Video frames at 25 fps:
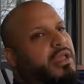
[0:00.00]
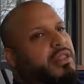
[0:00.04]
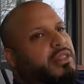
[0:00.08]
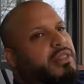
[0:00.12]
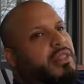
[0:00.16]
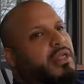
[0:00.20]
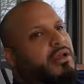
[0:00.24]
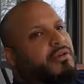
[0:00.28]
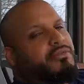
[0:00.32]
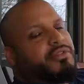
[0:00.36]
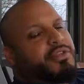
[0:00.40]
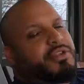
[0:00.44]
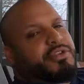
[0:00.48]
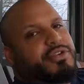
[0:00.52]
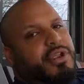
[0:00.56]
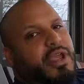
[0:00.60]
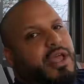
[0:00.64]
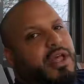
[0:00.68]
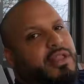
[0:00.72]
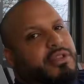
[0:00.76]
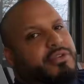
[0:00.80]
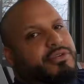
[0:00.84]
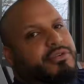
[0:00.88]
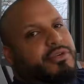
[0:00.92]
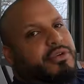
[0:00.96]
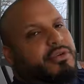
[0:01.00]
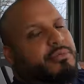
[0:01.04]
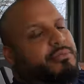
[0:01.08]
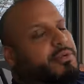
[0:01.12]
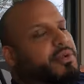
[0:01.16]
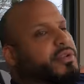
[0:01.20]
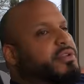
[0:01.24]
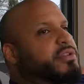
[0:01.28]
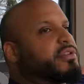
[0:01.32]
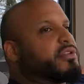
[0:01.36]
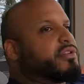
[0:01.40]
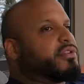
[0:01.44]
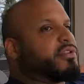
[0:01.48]
I love the Challenger, but
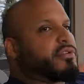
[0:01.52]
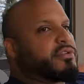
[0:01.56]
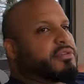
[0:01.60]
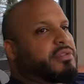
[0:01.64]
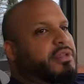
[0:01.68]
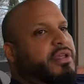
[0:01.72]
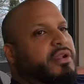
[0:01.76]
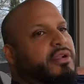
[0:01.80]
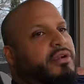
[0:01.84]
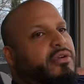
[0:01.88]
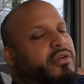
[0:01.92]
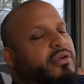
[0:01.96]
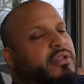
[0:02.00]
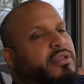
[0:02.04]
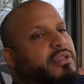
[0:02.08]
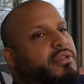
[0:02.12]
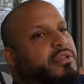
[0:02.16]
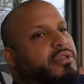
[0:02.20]
it's just not a Harley.